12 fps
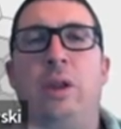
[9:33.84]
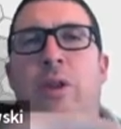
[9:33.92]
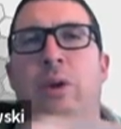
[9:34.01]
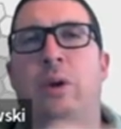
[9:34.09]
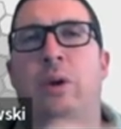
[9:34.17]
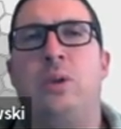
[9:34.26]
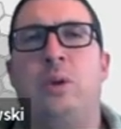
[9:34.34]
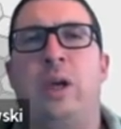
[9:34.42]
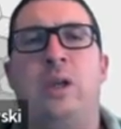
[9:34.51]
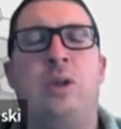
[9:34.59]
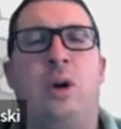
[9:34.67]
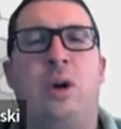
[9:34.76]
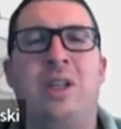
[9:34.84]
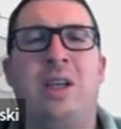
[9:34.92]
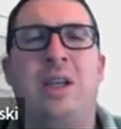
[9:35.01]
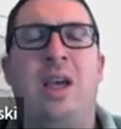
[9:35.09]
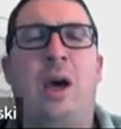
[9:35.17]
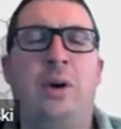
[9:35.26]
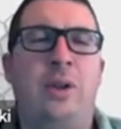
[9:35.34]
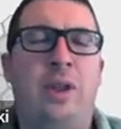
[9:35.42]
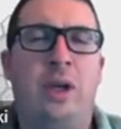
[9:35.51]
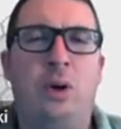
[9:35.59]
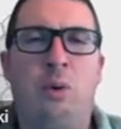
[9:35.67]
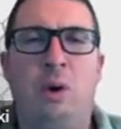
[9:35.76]
those 2 days aren't going to get counted
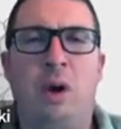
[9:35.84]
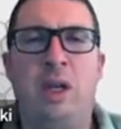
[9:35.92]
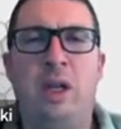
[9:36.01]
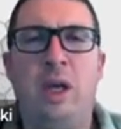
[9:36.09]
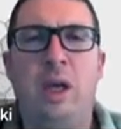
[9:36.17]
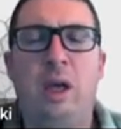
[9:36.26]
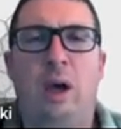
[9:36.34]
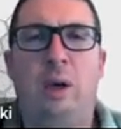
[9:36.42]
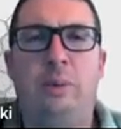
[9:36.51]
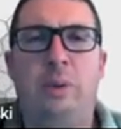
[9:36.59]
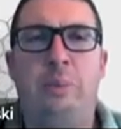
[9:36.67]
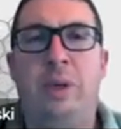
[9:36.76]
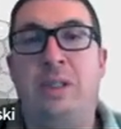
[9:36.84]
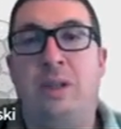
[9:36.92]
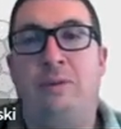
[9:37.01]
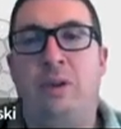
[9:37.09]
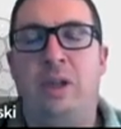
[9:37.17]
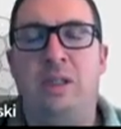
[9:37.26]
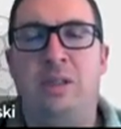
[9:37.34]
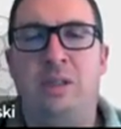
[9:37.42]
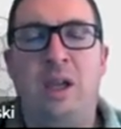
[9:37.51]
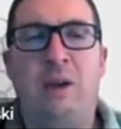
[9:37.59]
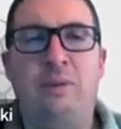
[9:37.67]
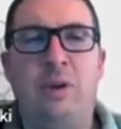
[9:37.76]
in that grade based off the
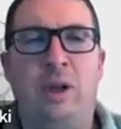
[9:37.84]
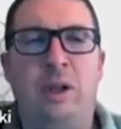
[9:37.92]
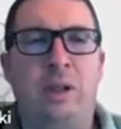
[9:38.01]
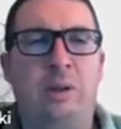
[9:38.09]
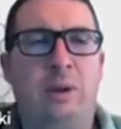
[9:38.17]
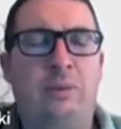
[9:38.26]
tests I've done and the